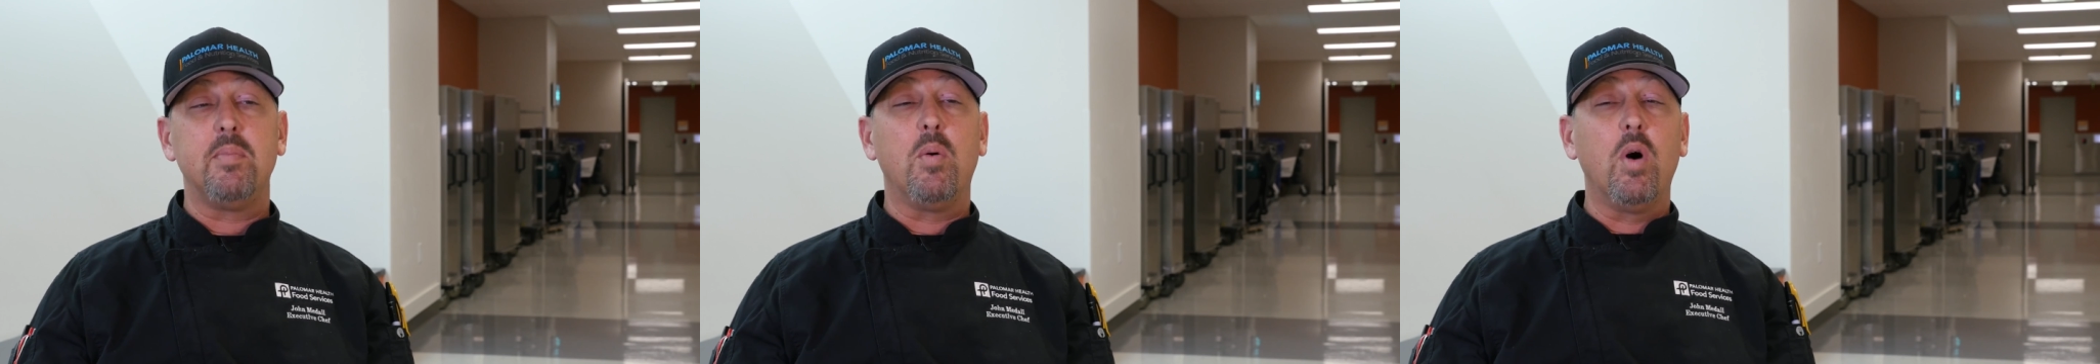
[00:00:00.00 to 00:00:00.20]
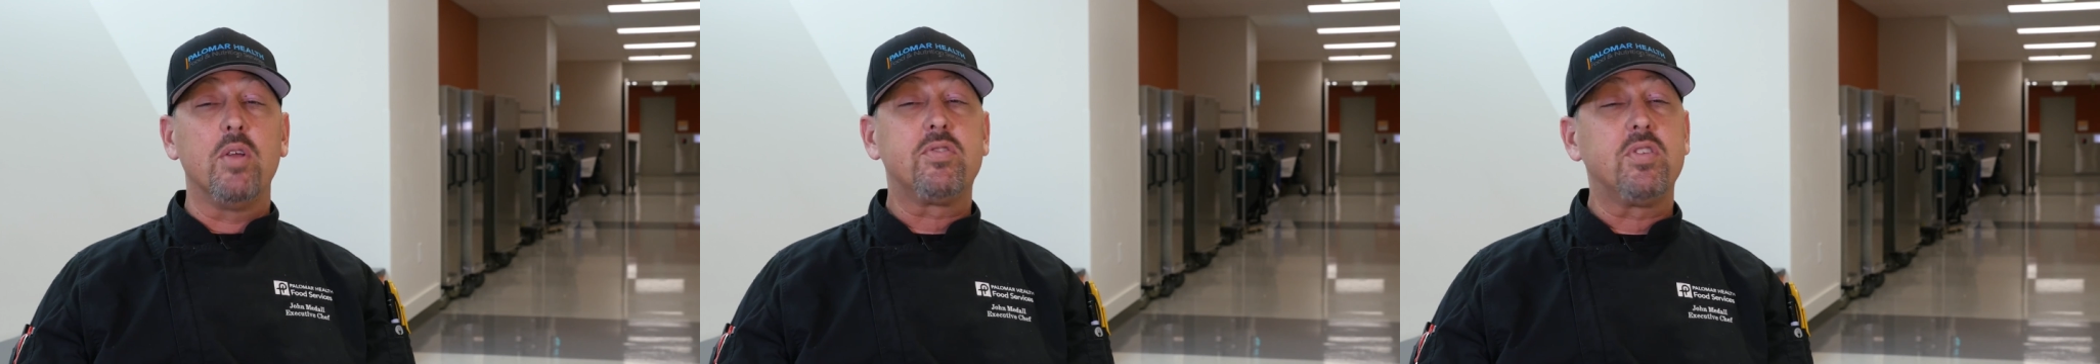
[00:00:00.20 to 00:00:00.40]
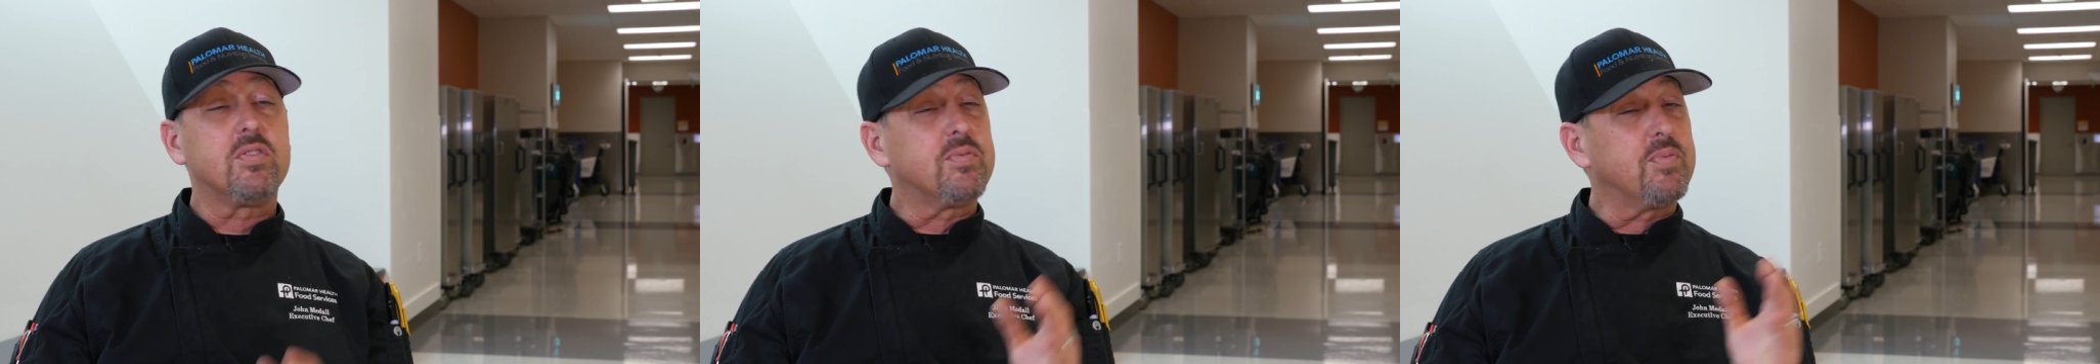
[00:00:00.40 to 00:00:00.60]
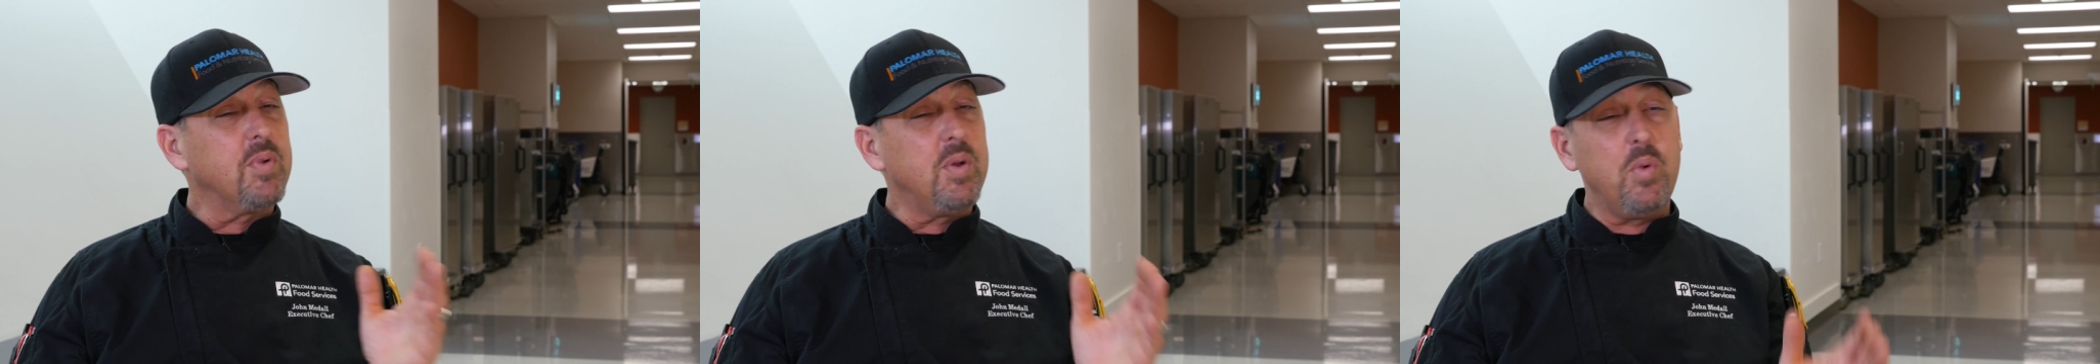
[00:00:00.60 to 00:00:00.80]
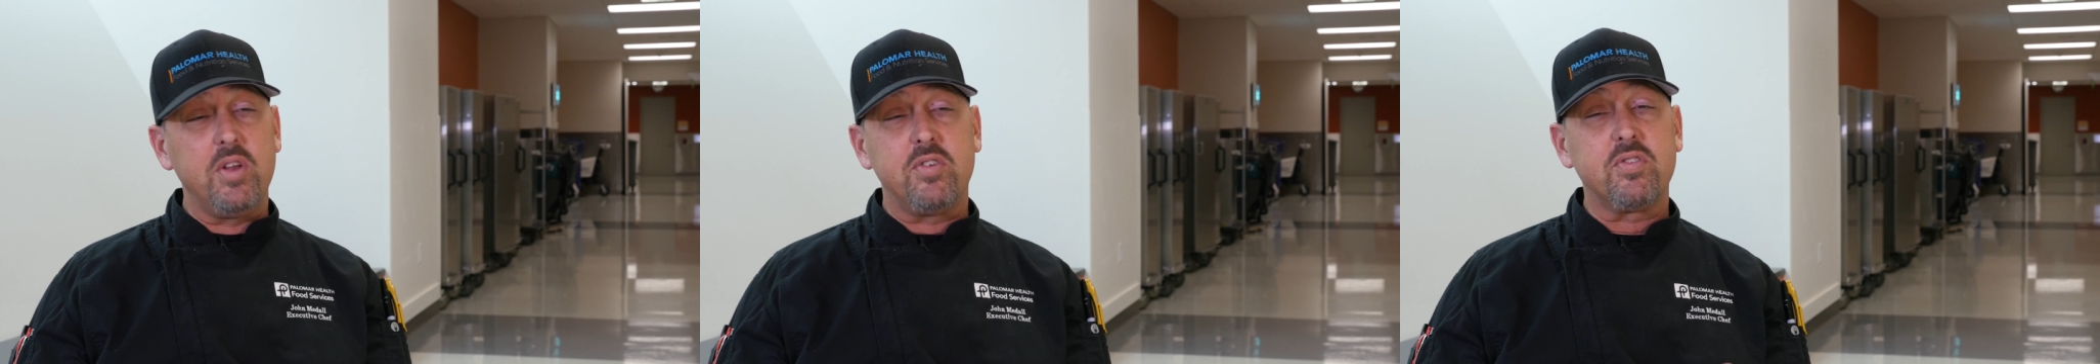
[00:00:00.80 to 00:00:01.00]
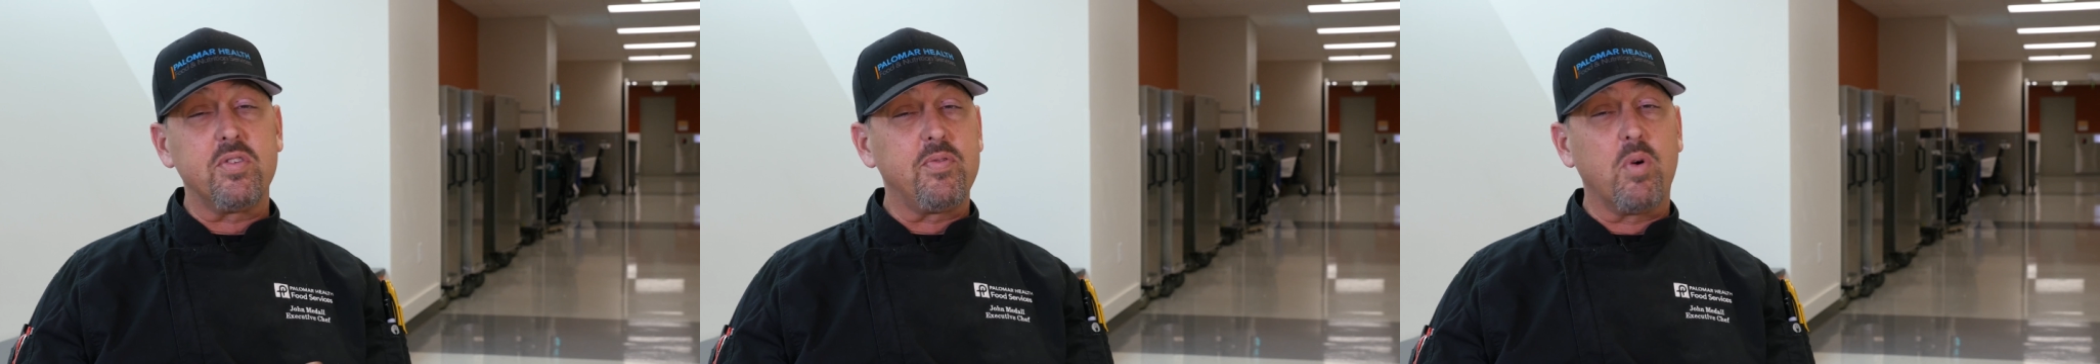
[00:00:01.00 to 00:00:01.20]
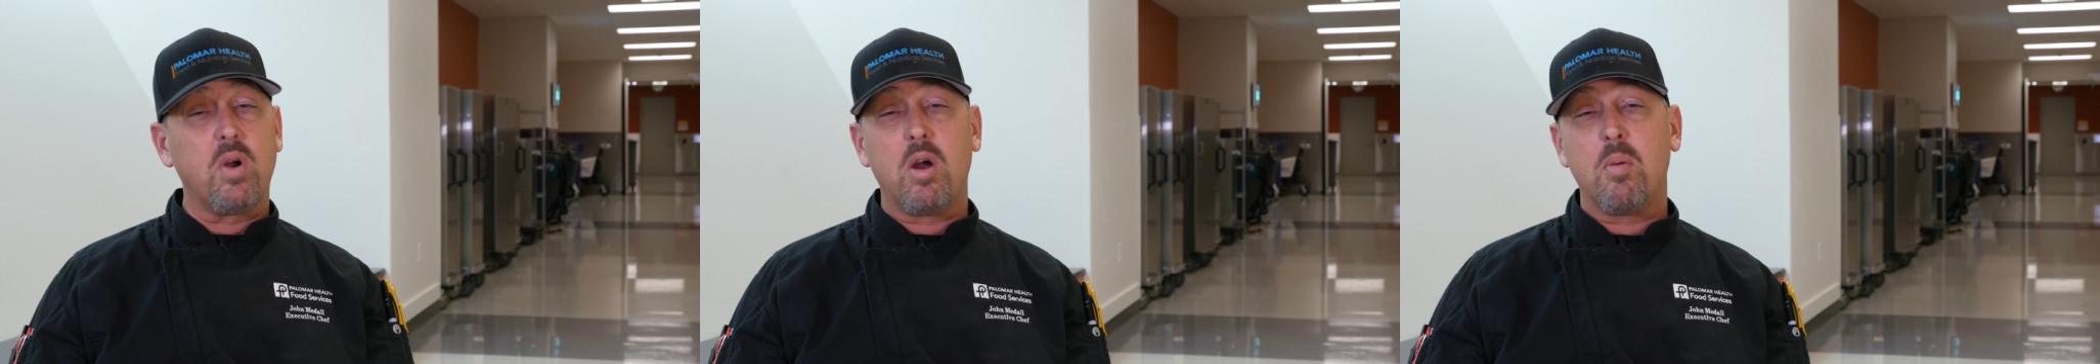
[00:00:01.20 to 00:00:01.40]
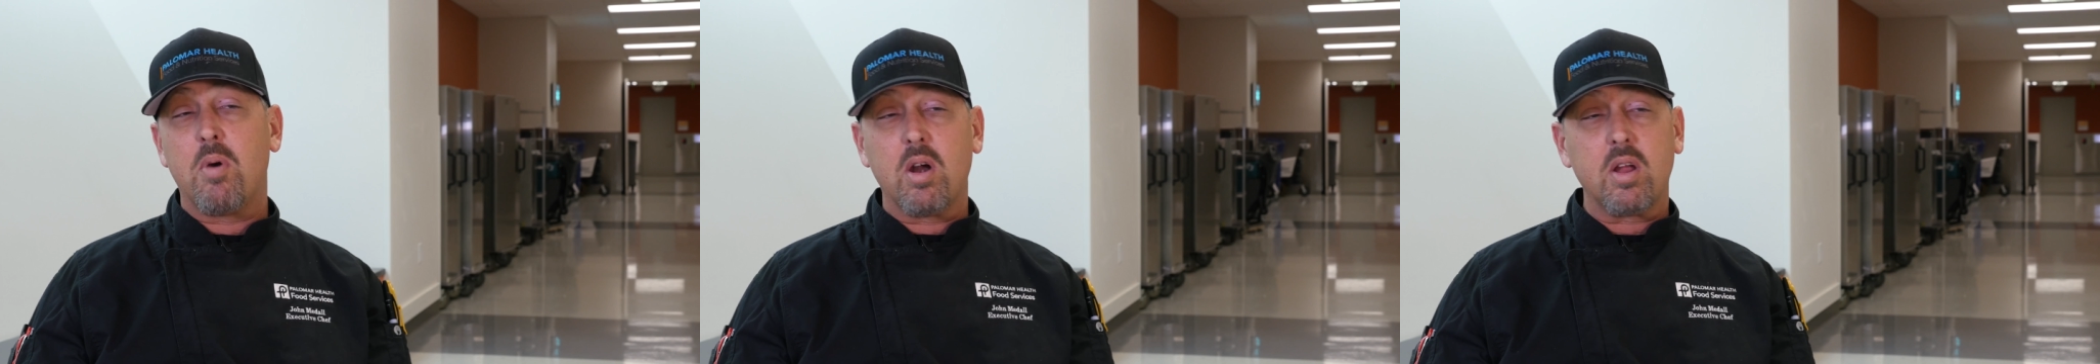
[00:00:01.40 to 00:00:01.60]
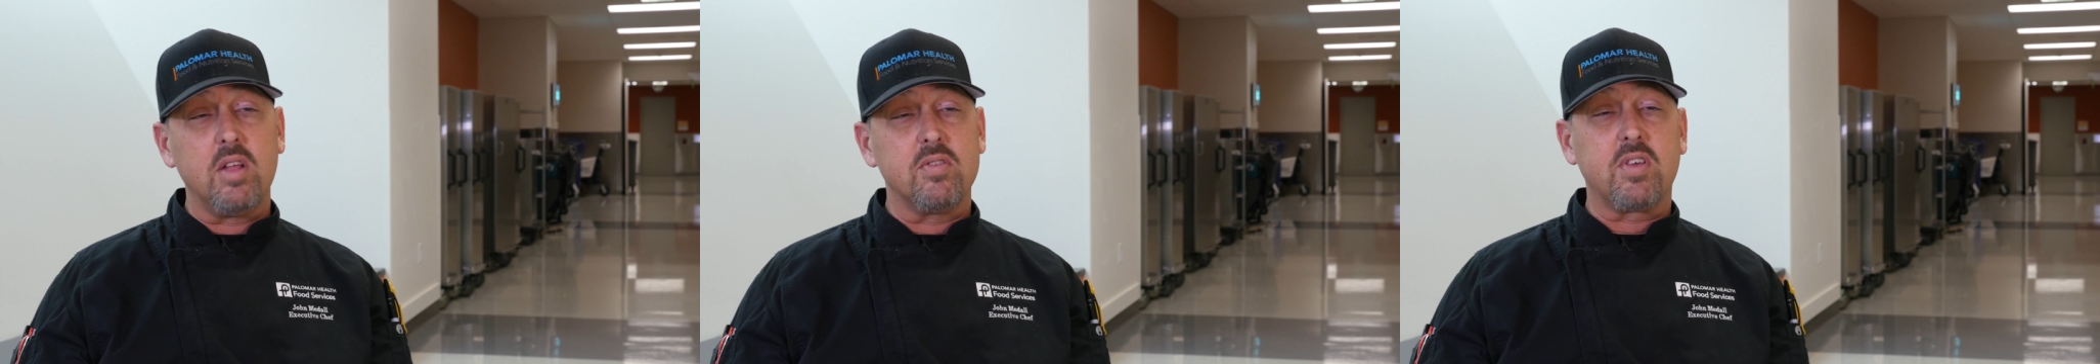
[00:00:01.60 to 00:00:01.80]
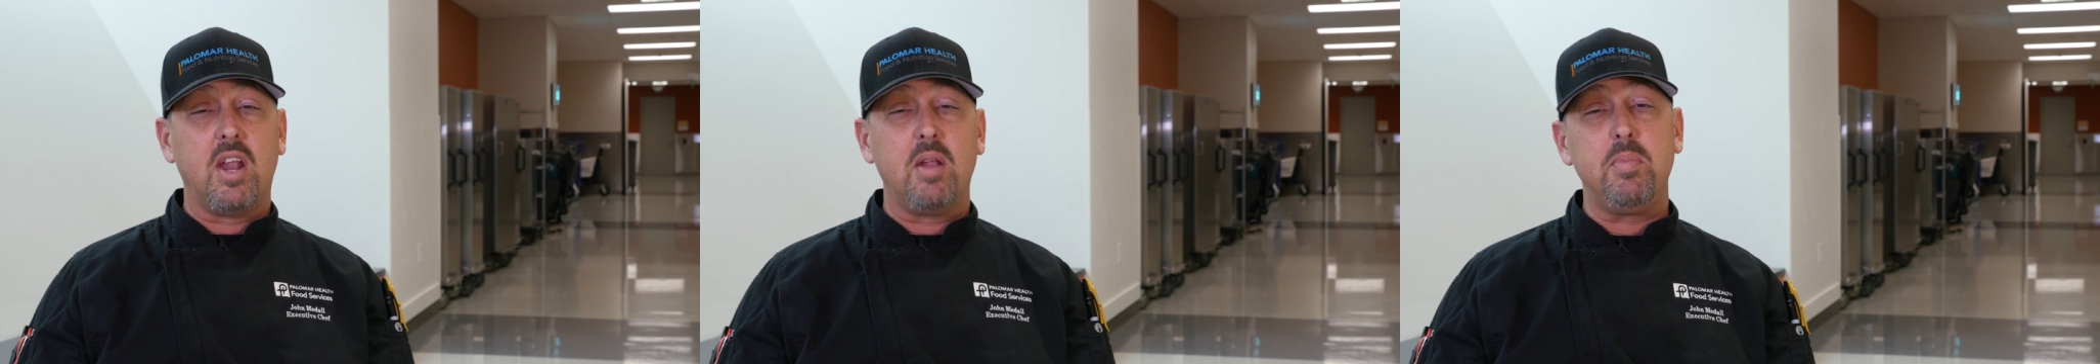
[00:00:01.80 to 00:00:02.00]
And once it reaches the 4 hour mark,
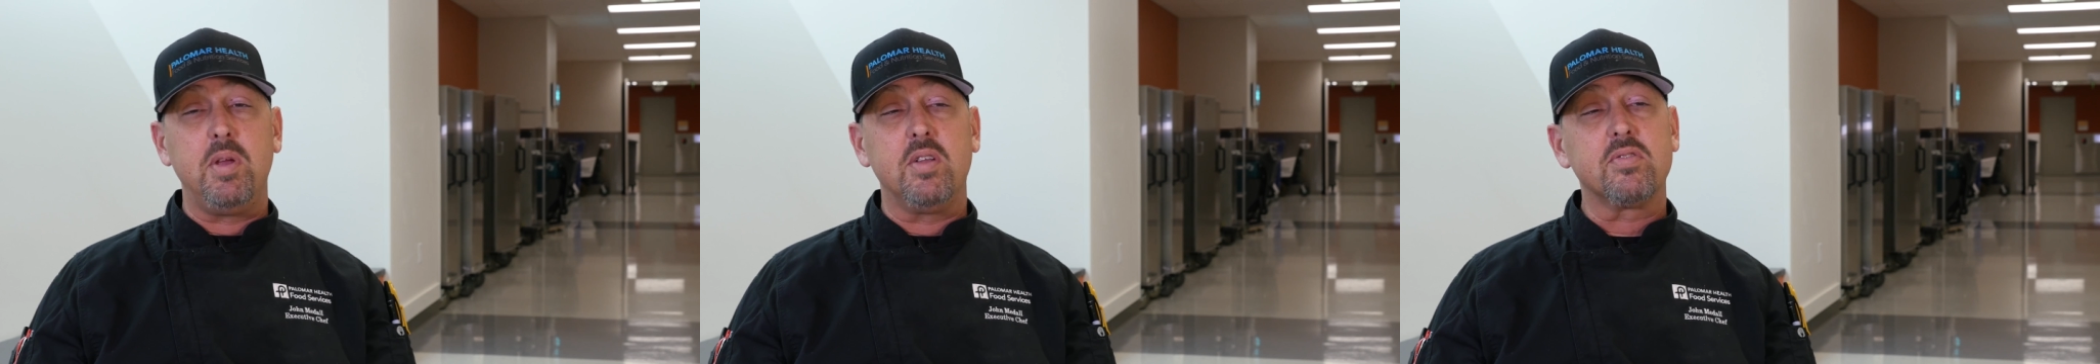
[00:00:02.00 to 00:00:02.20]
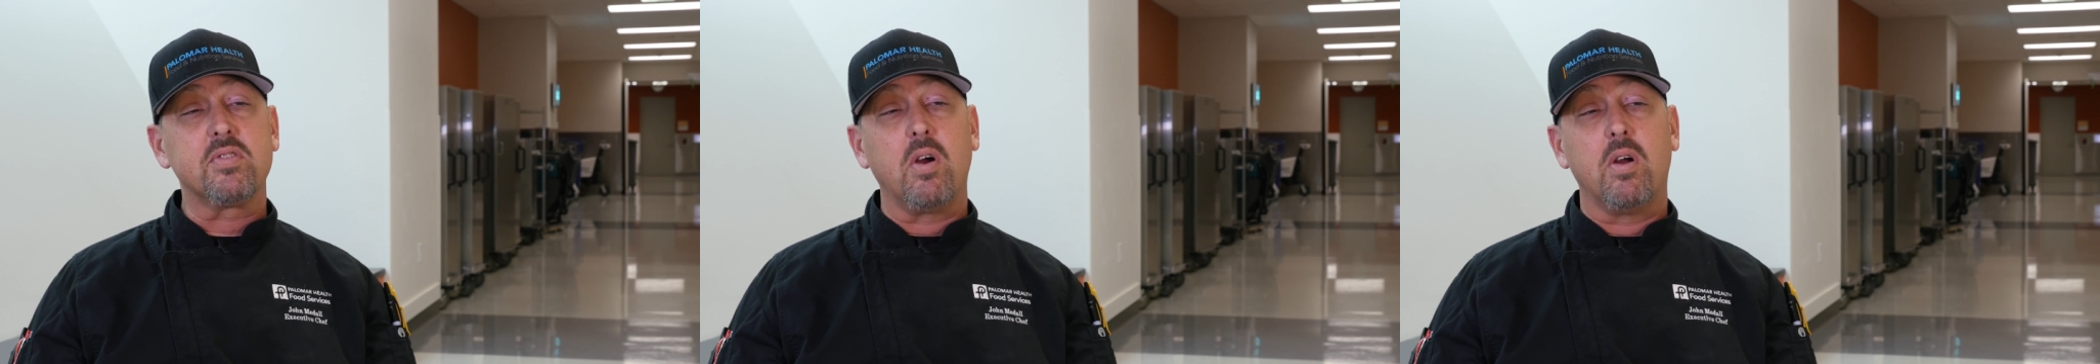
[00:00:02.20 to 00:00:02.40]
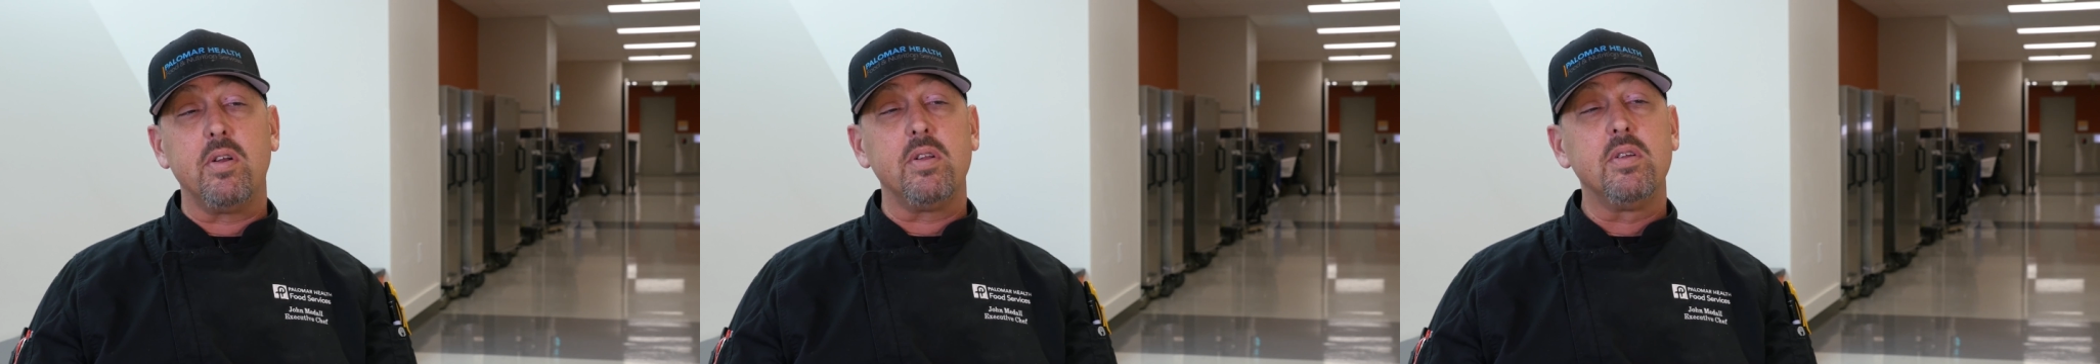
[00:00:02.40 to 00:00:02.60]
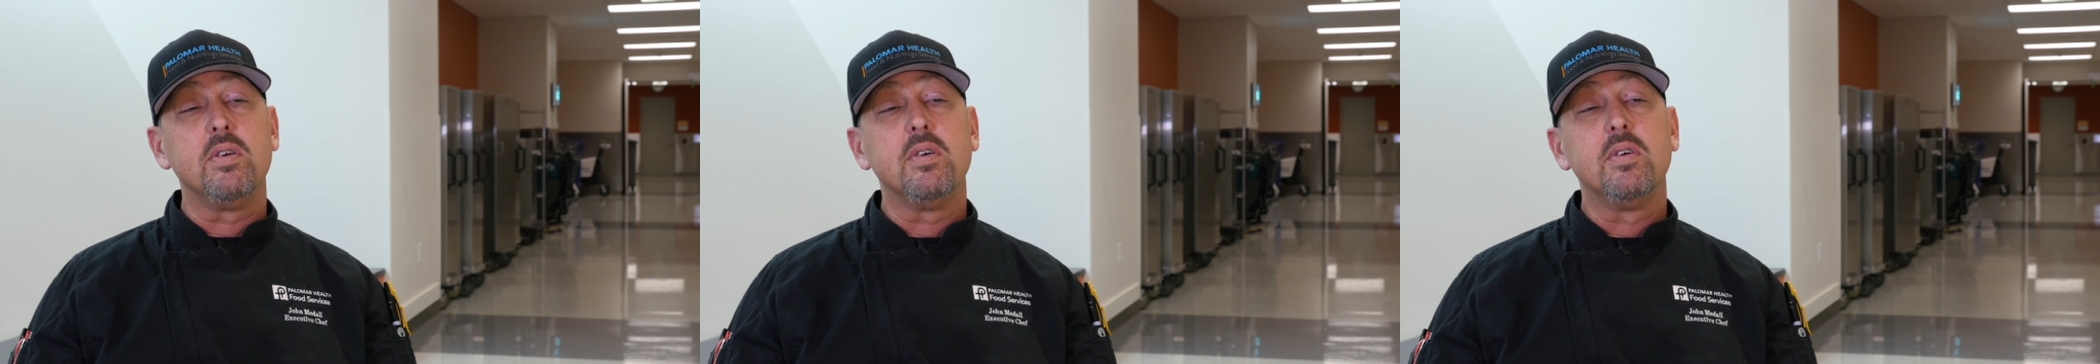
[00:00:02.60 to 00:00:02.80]
it's got to be discarded.